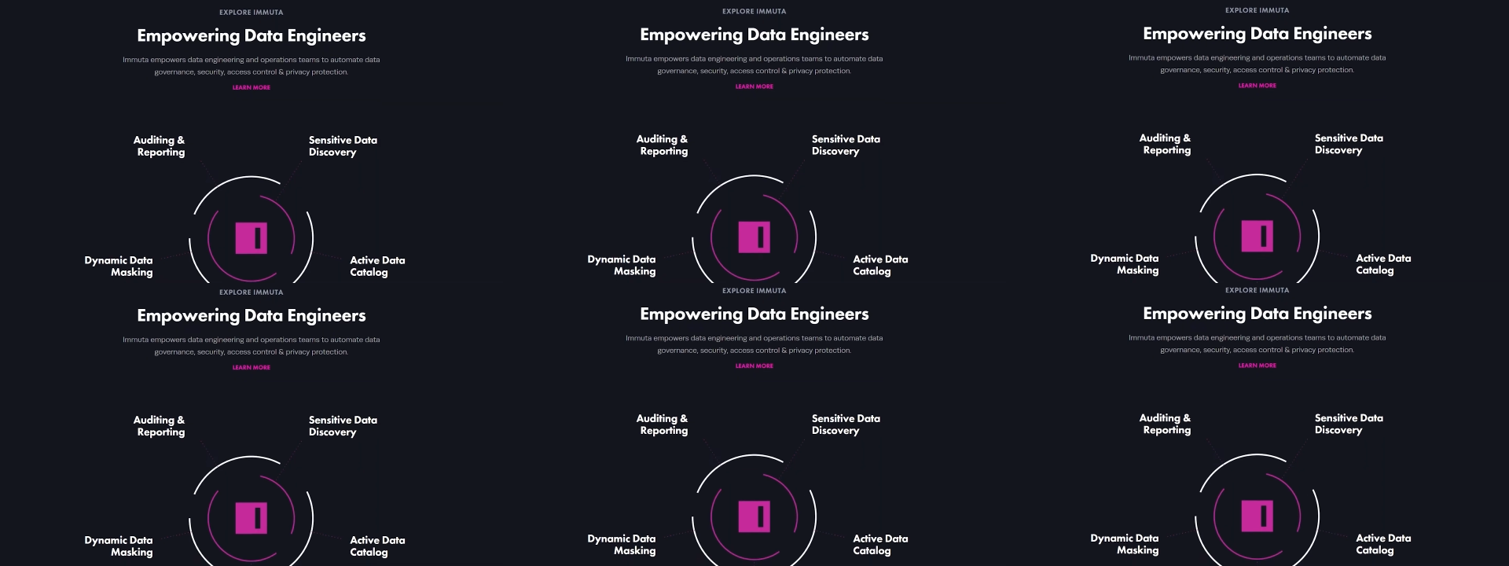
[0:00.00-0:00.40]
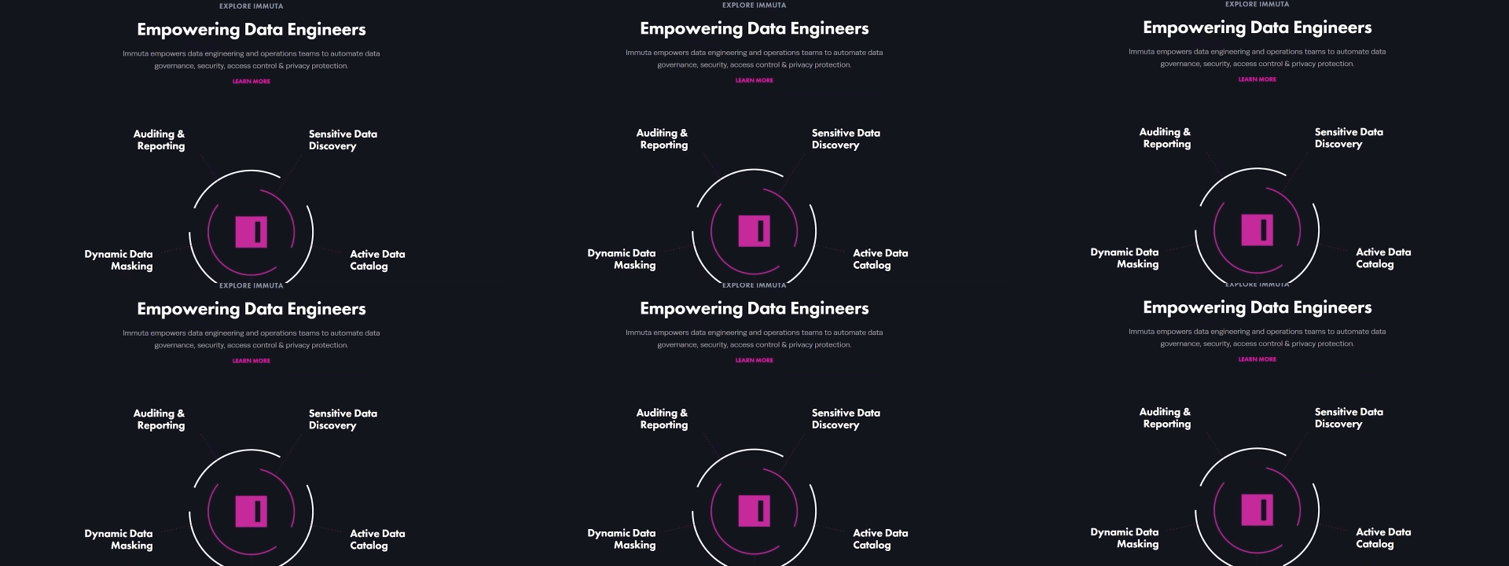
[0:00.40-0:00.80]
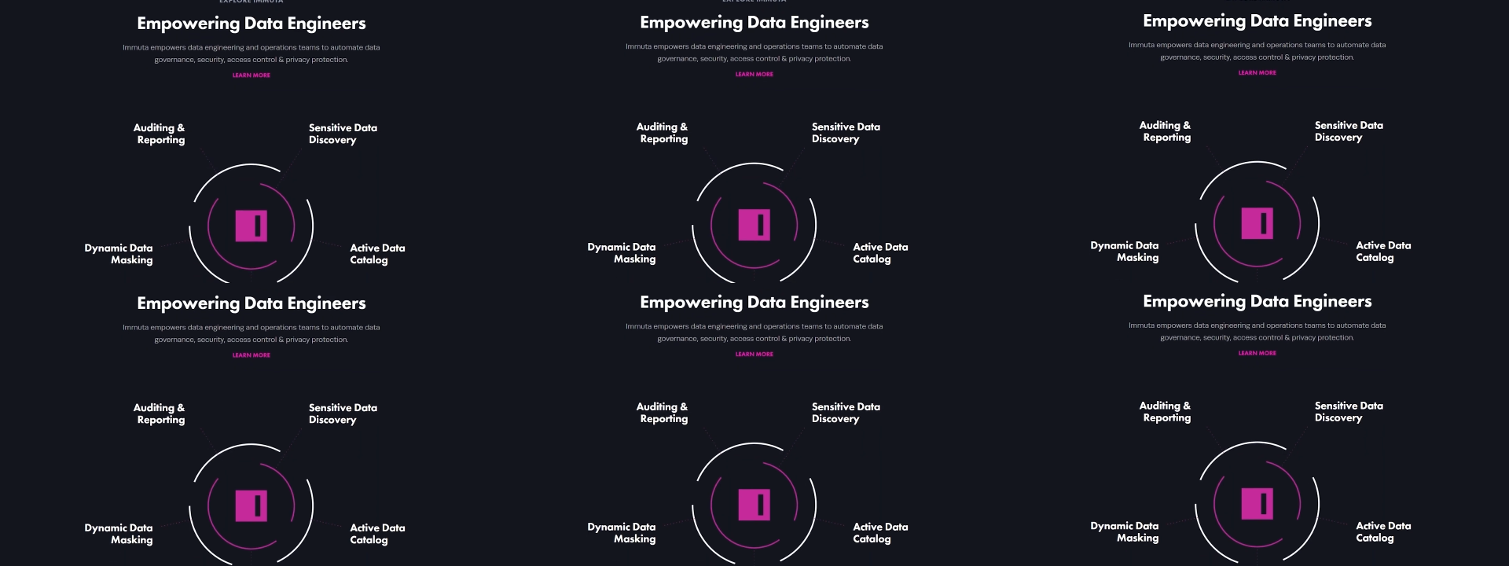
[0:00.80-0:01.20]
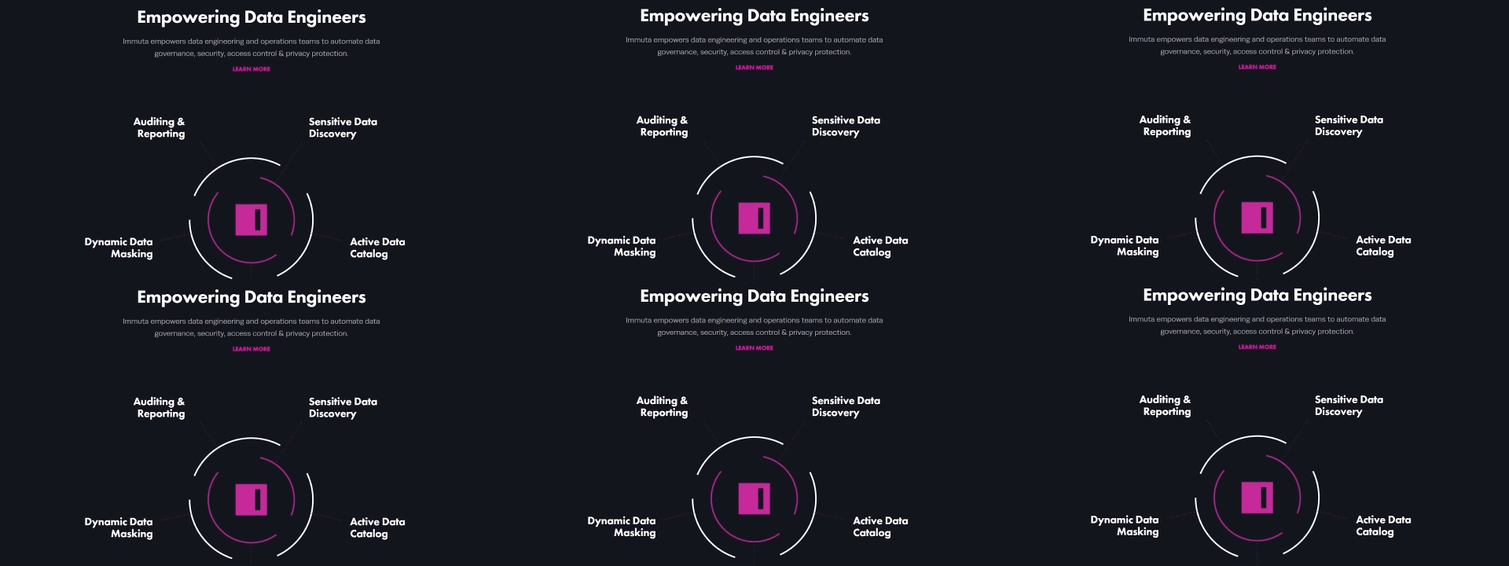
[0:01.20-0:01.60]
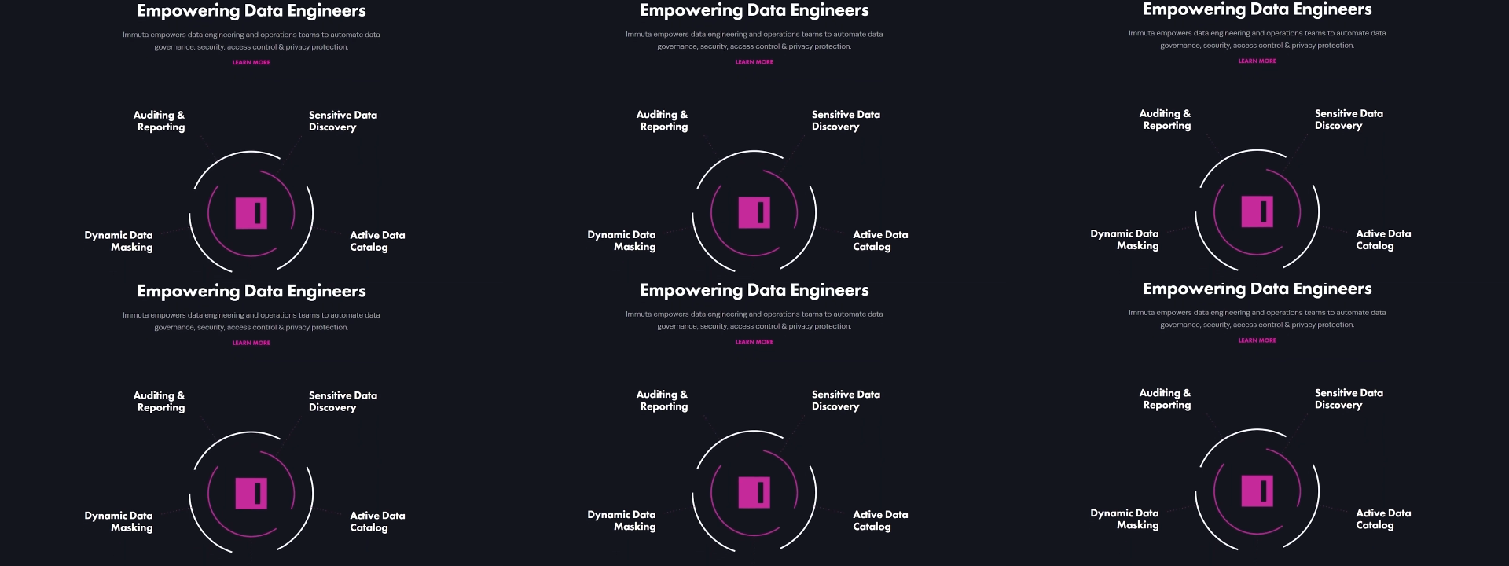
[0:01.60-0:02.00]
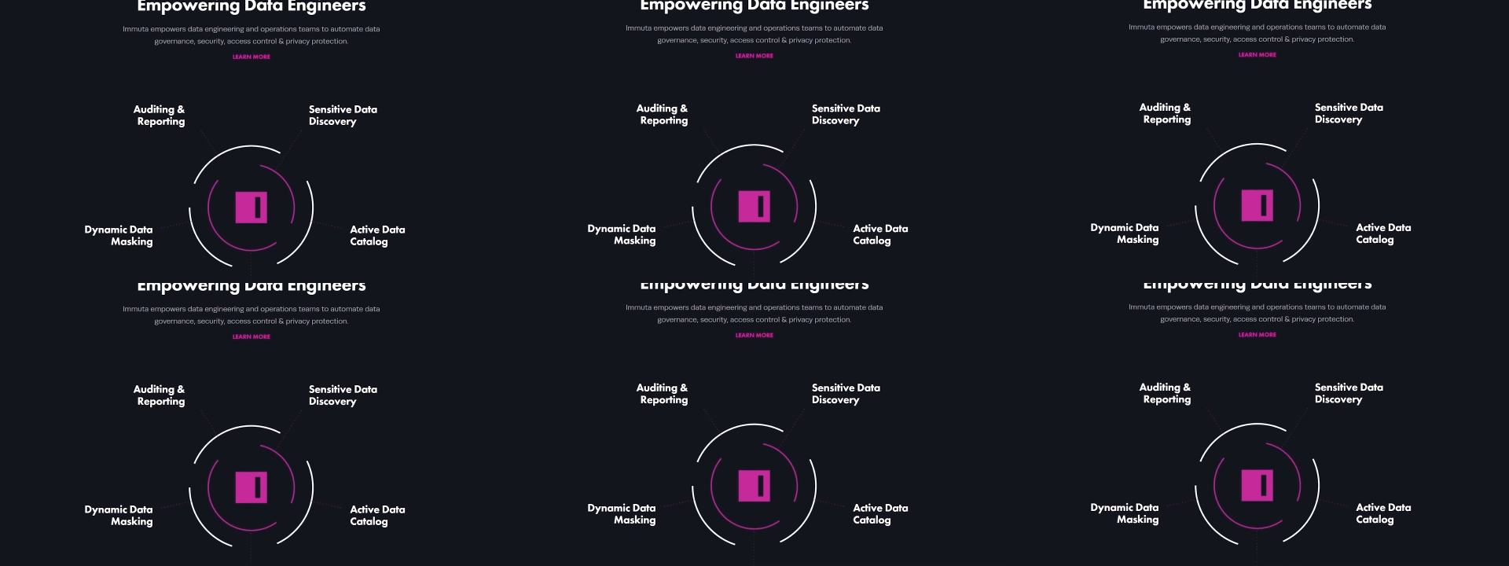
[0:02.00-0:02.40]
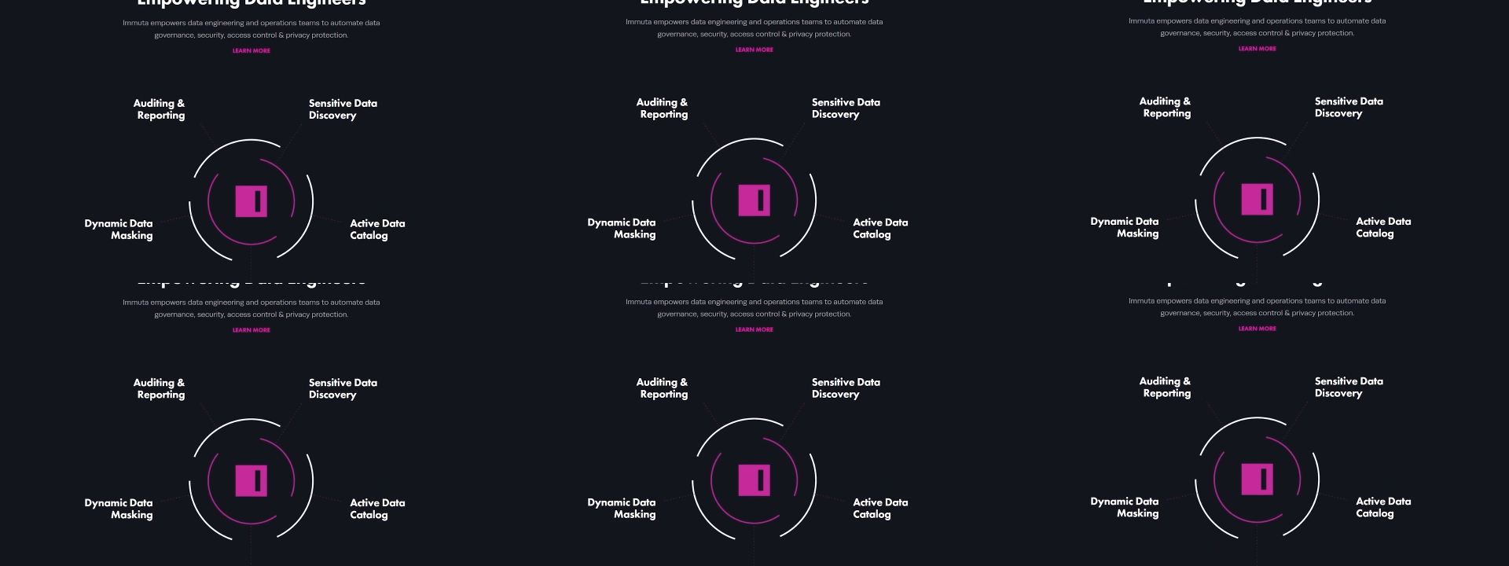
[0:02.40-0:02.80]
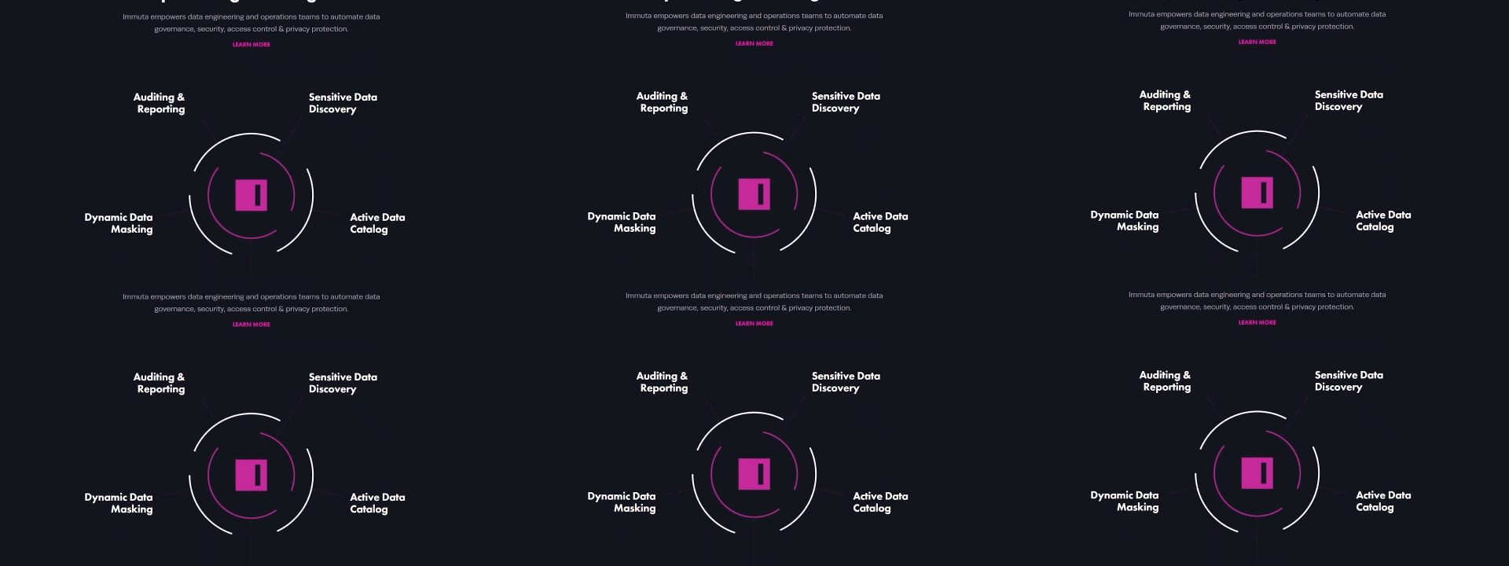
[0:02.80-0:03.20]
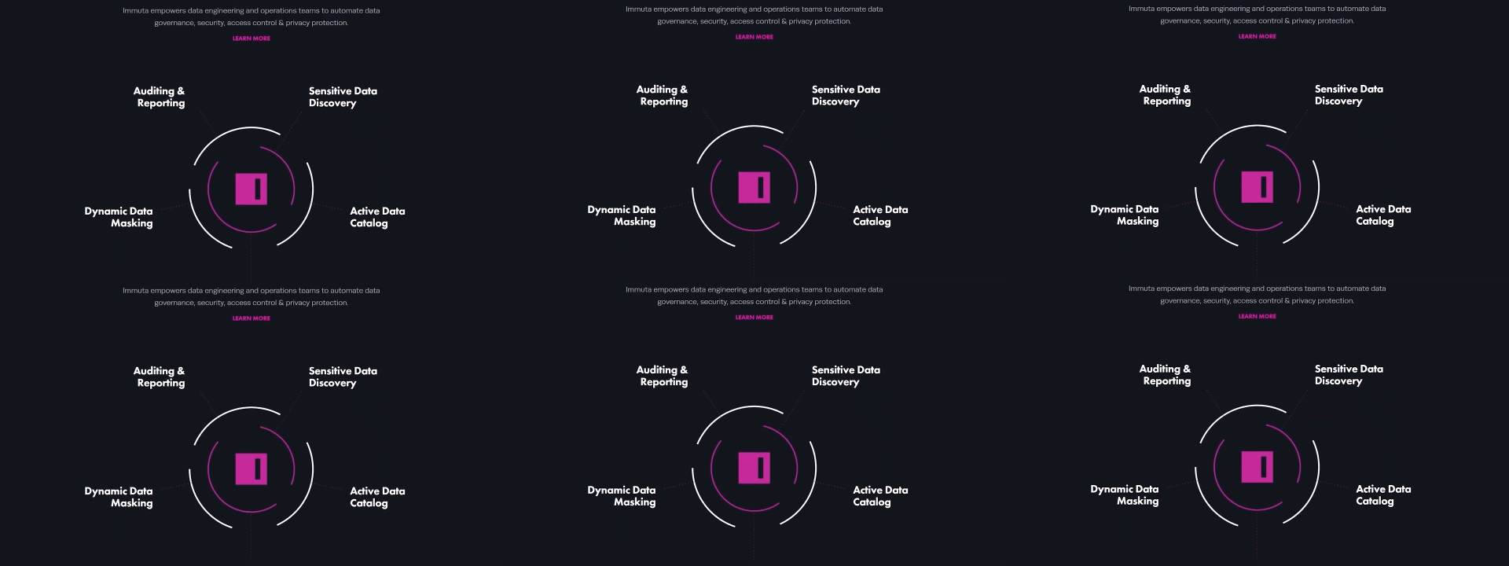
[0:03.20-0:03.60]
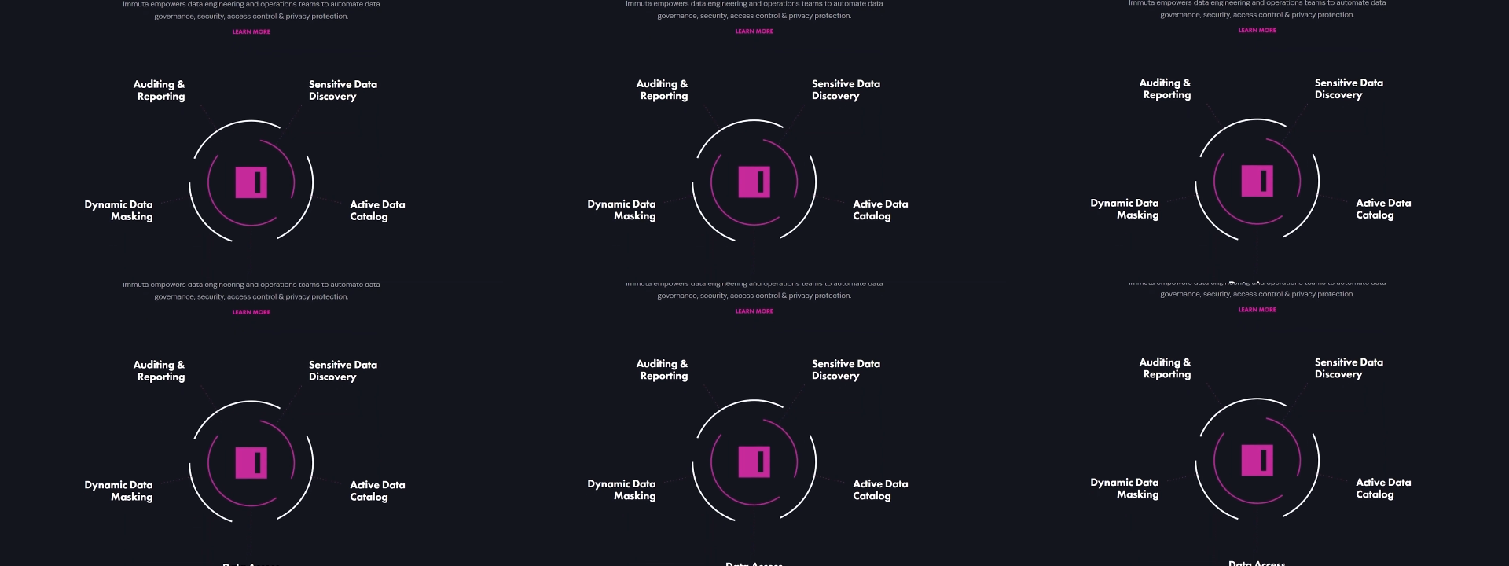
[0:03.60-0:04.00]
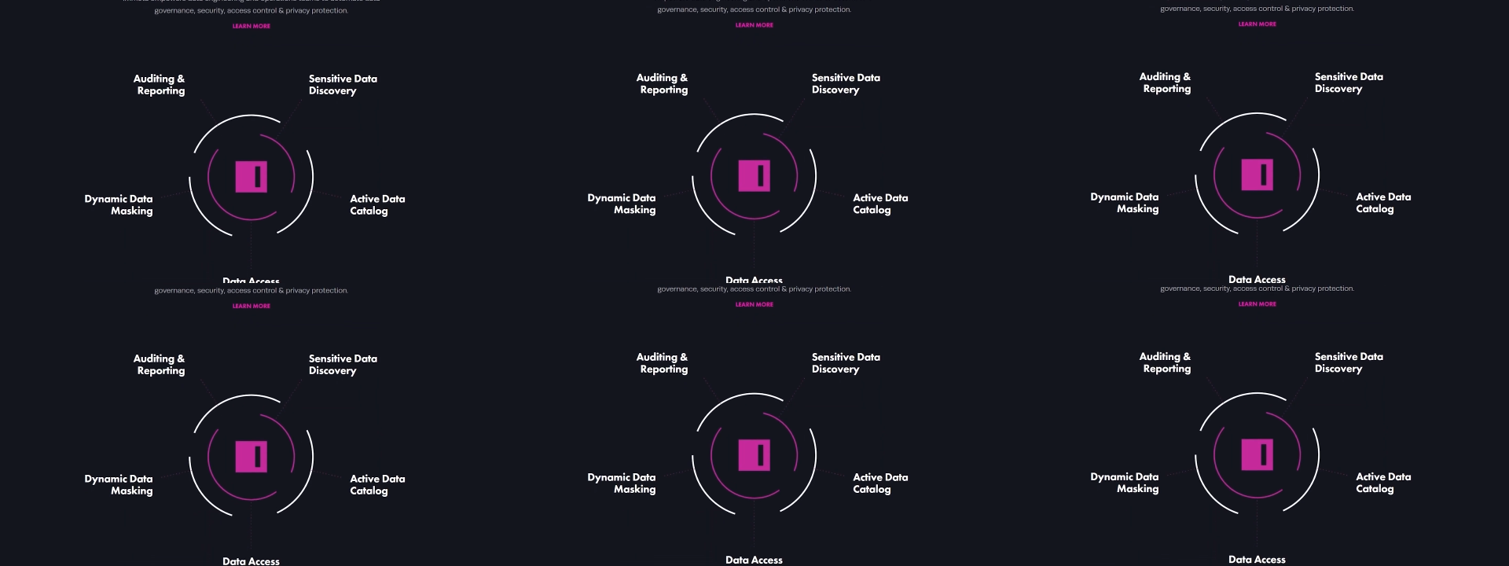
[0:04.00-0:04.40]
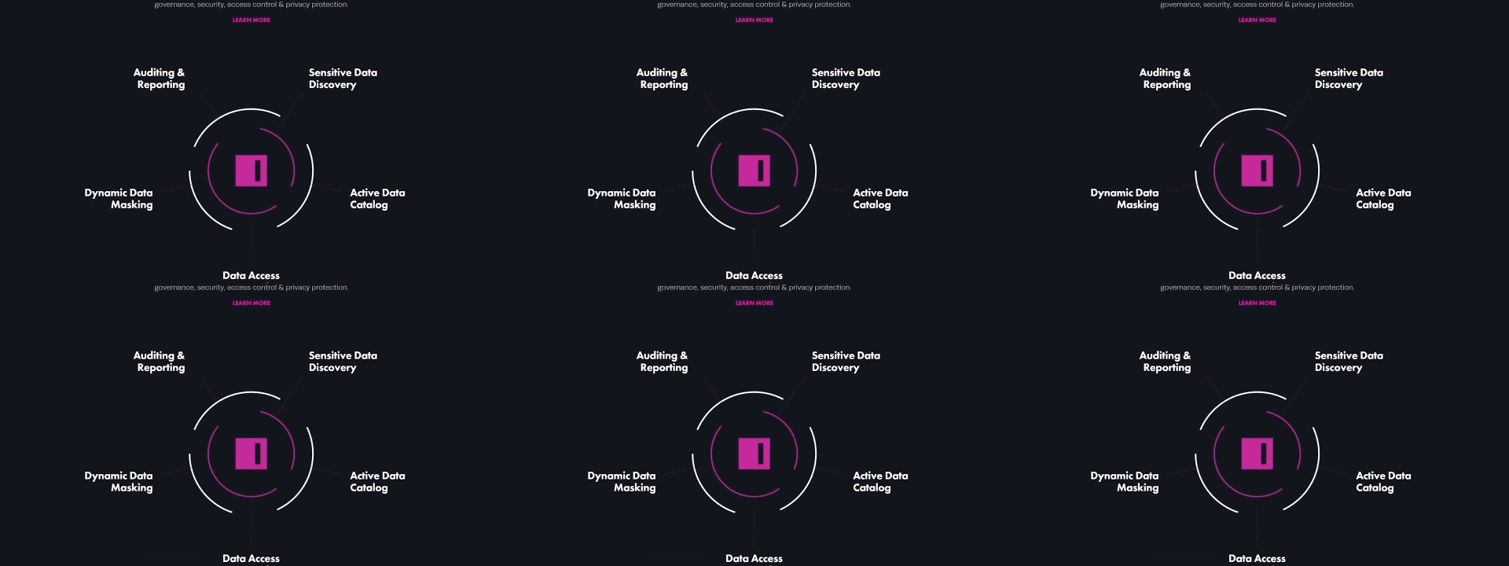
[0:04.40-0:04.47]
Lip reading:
No face is visible, so there are no lips to read.